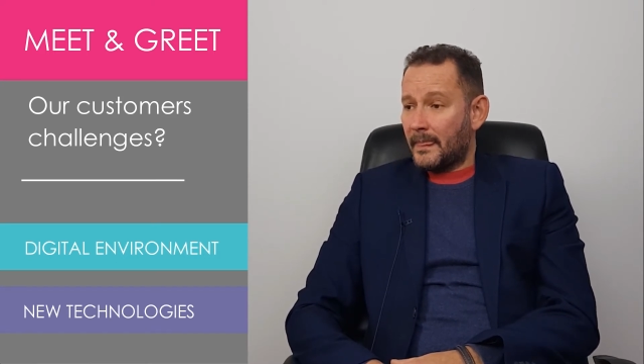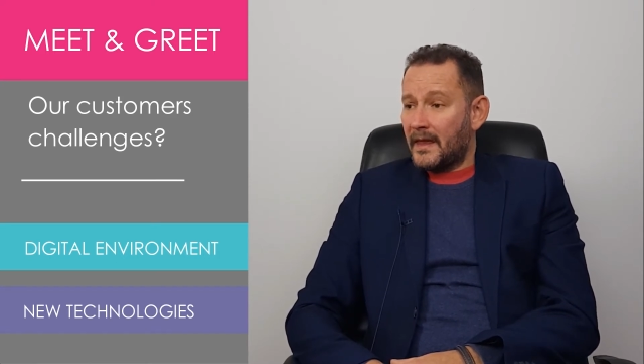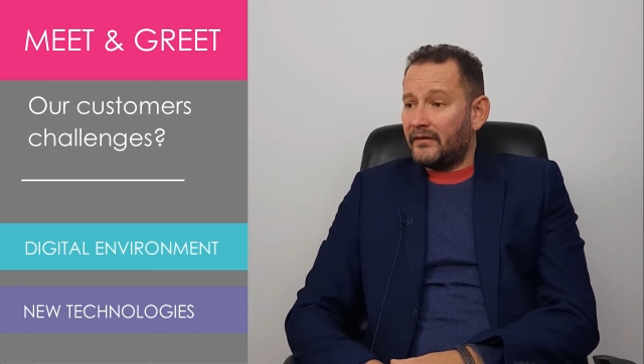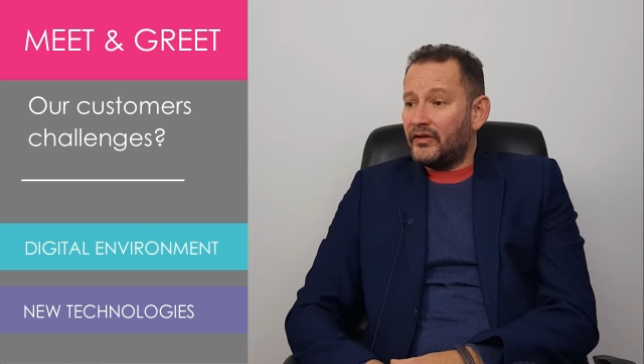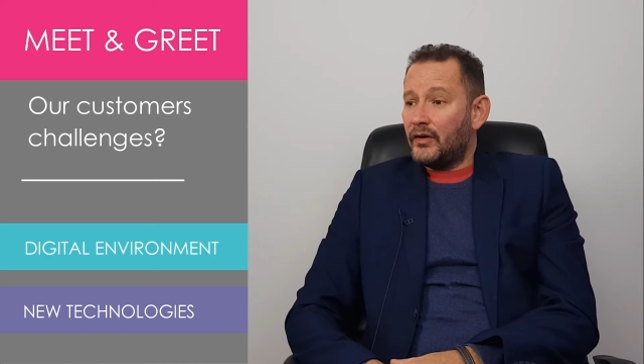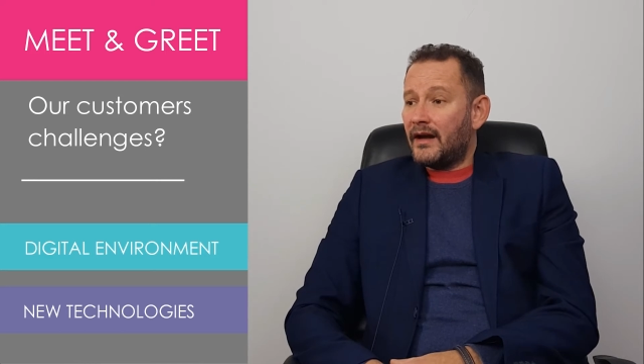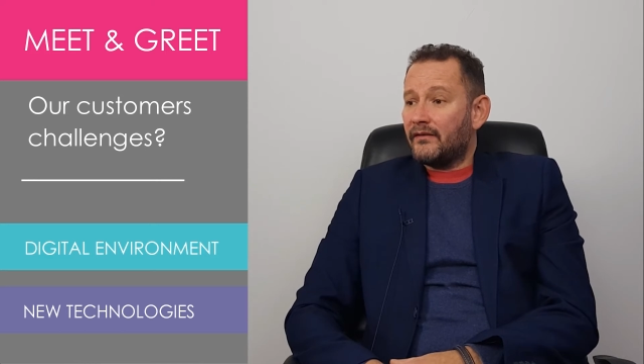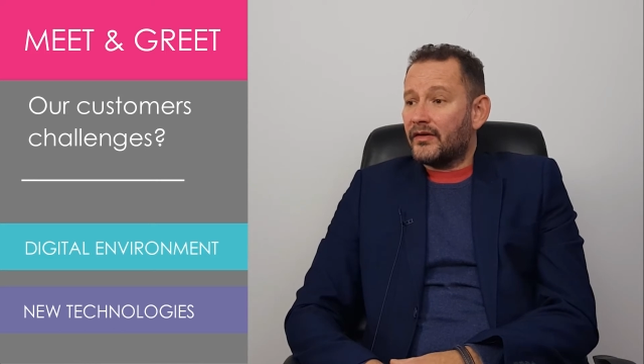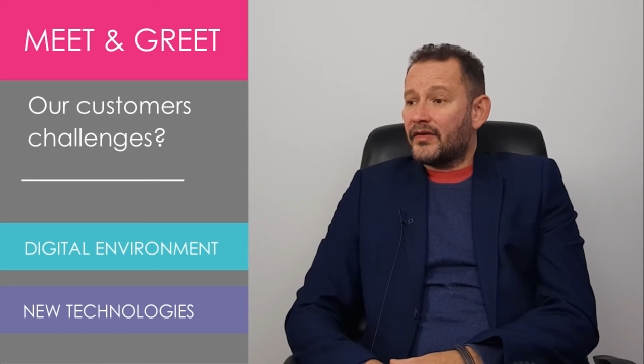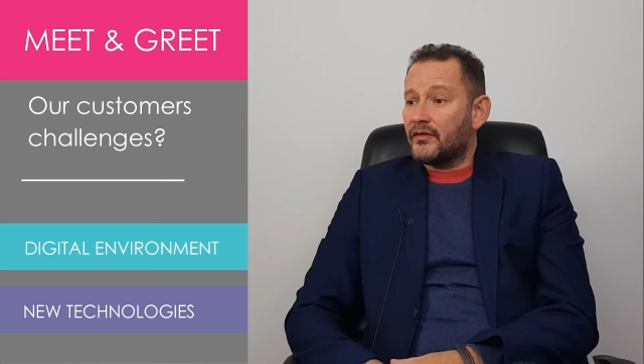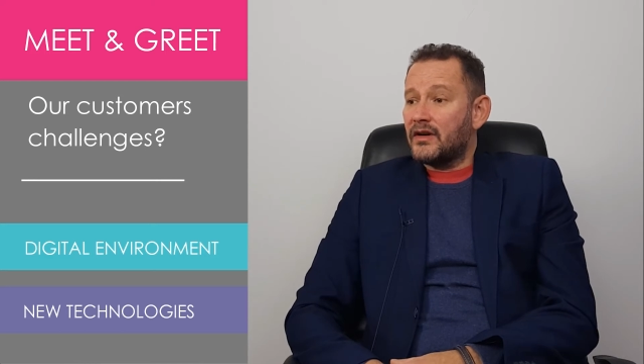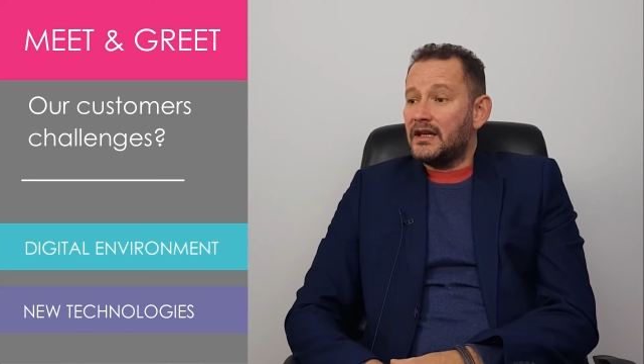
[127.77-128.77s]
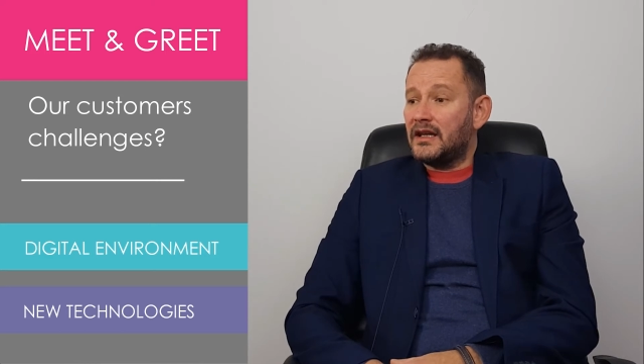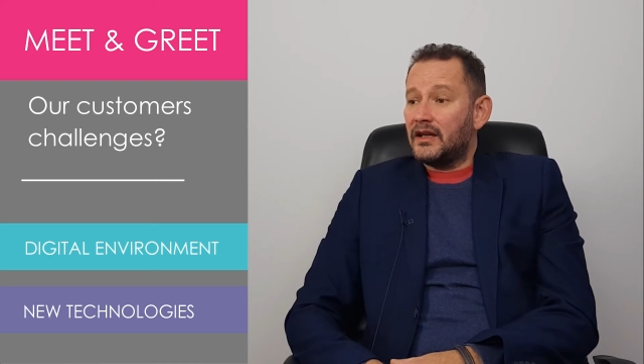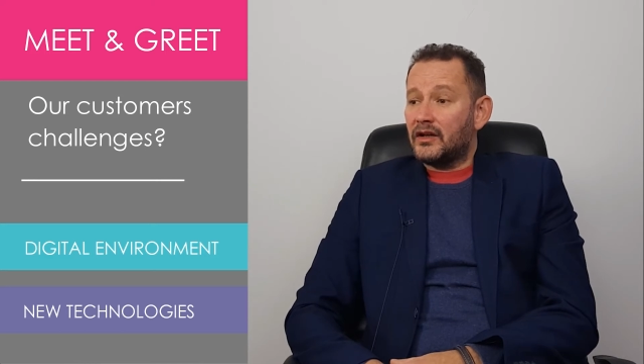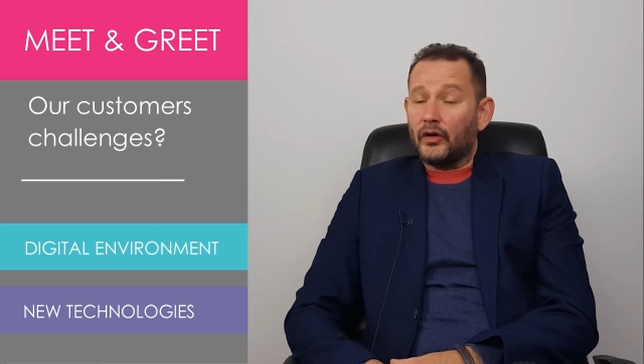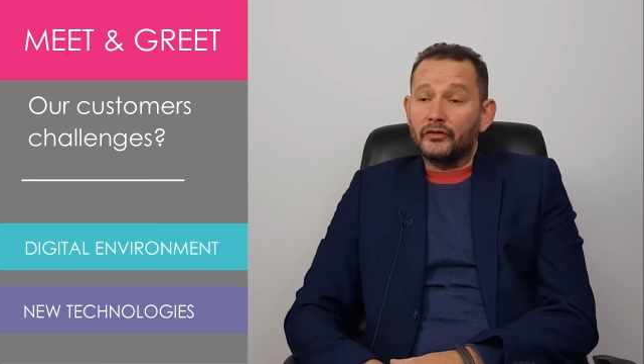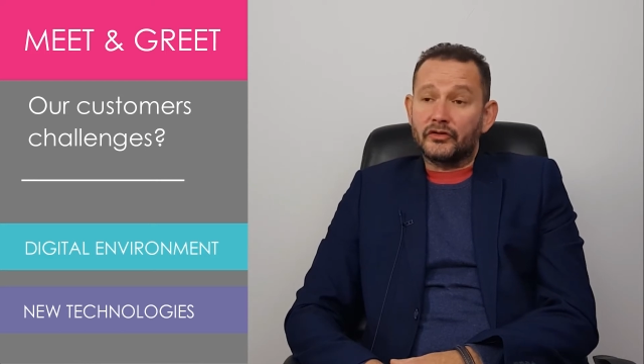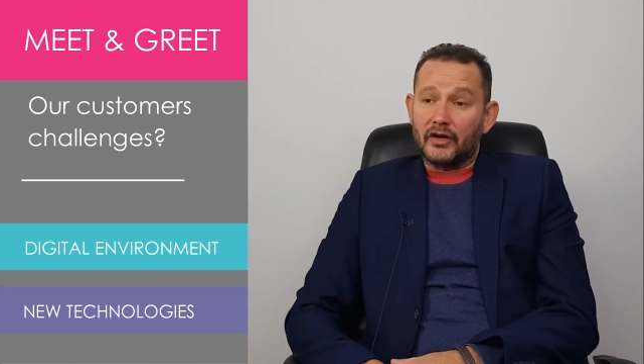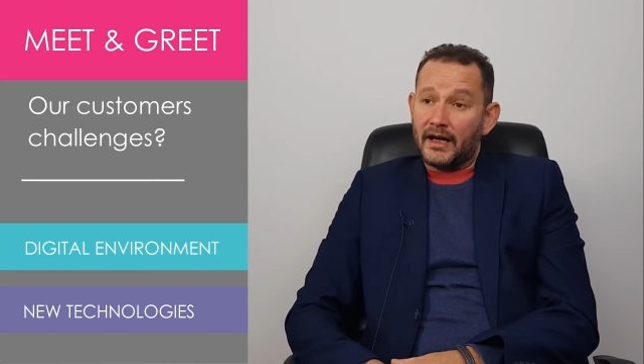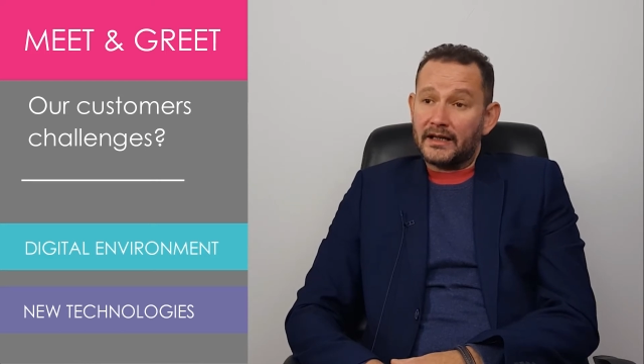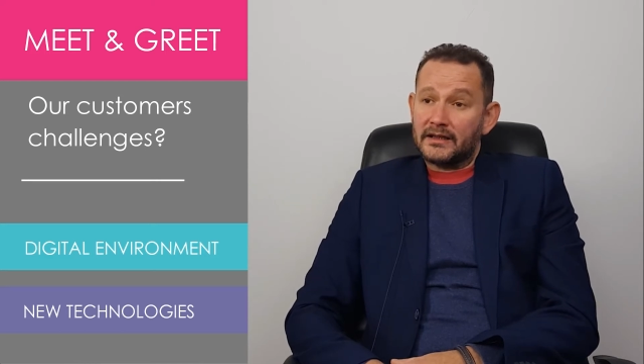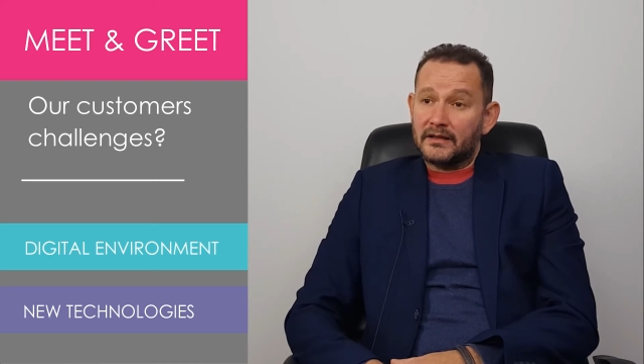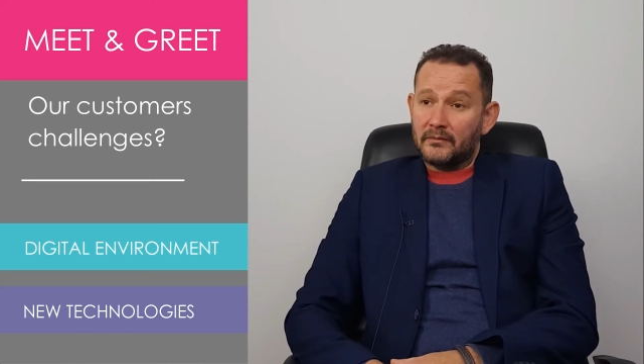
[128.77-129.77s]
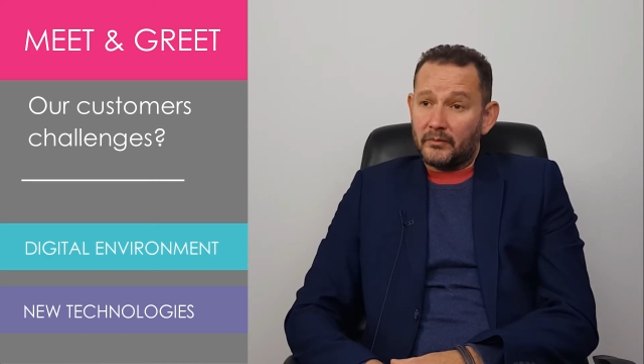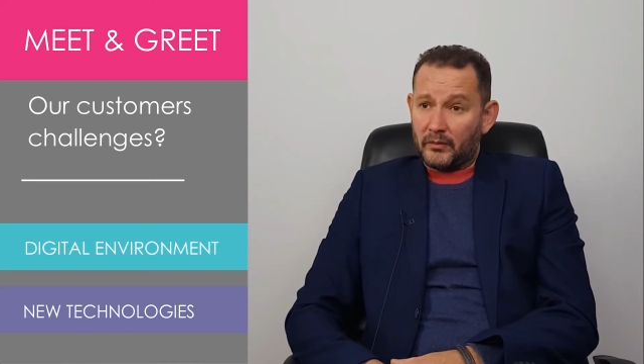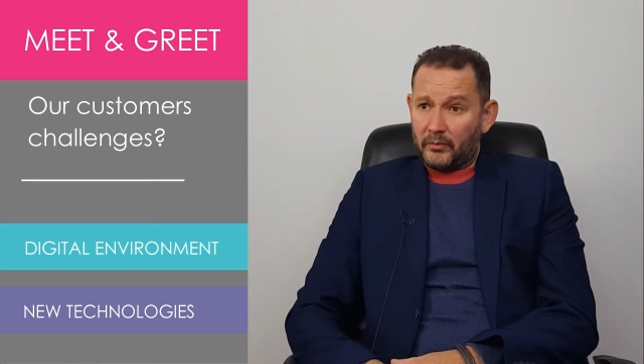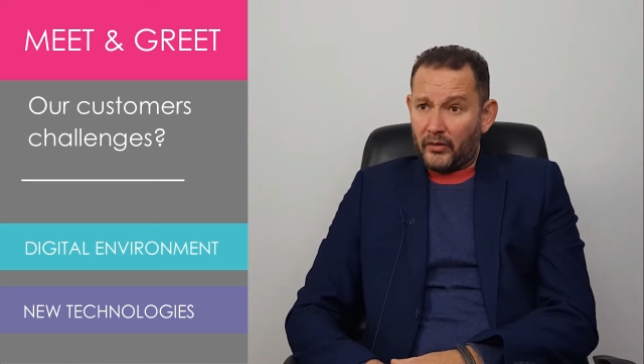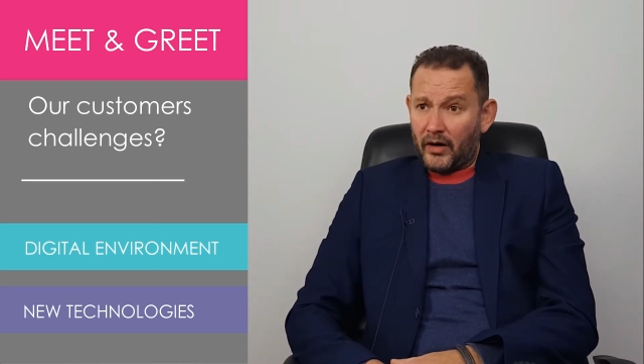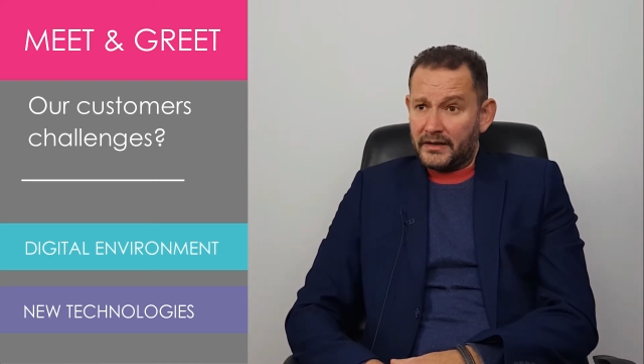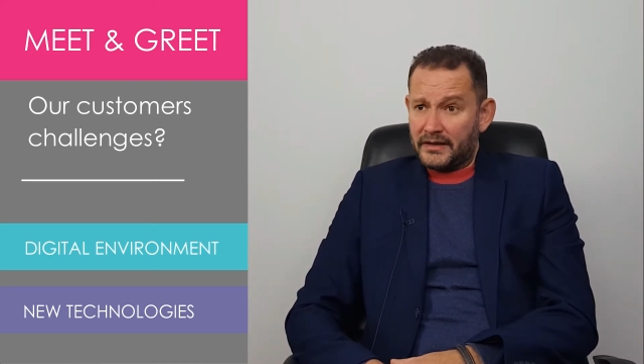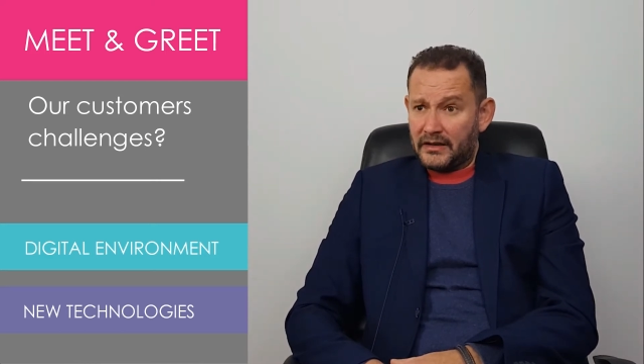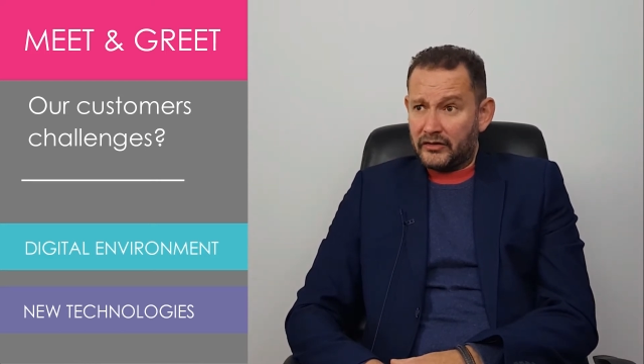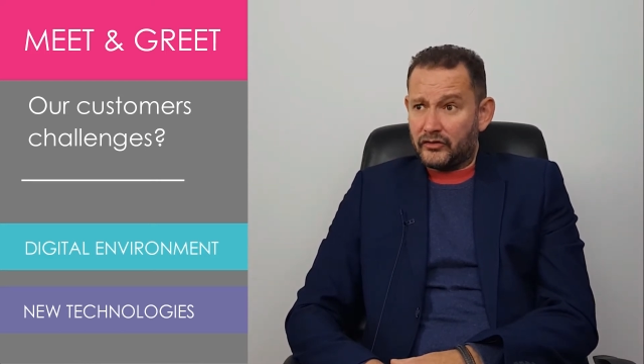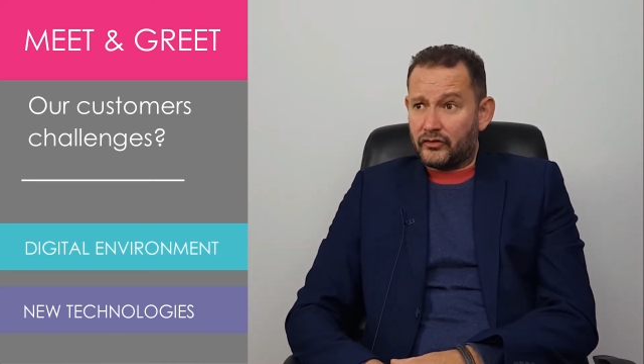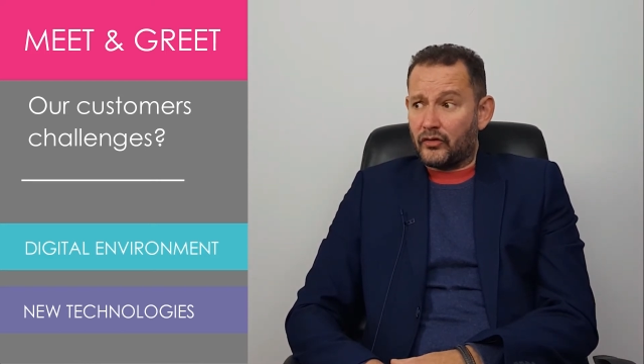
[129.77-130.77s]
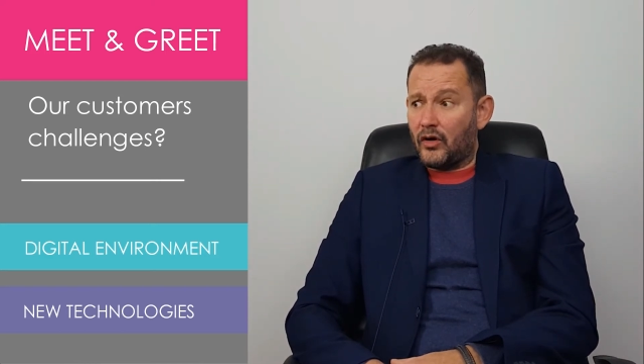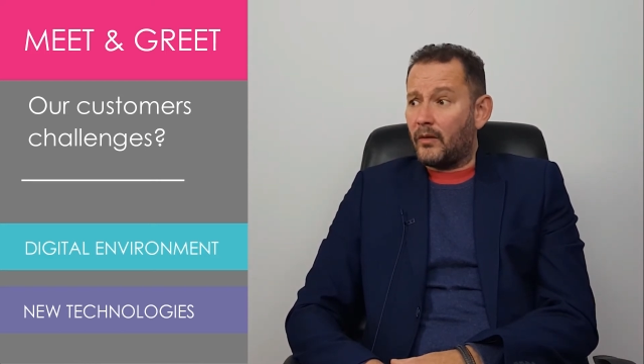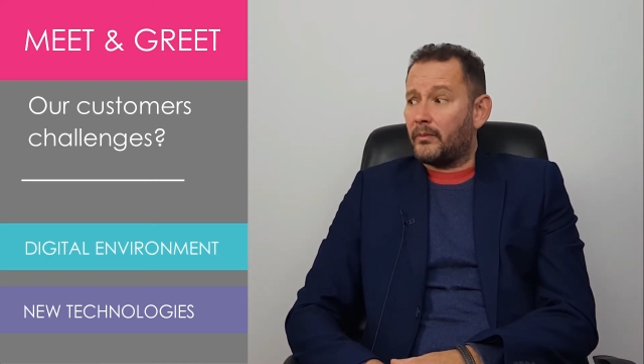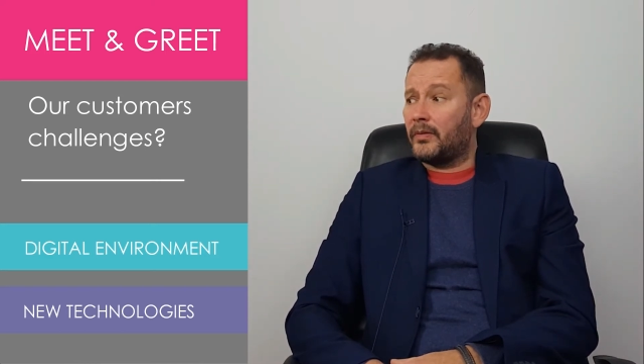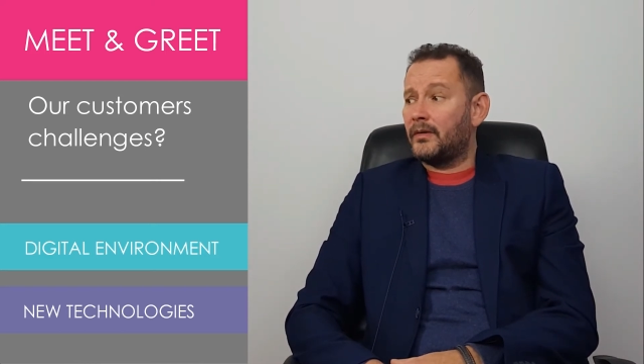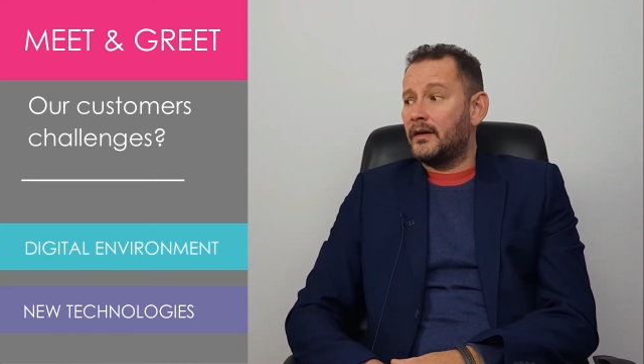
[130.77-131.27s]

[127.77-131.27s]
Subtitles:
if you have a 3-year contract, but prices drop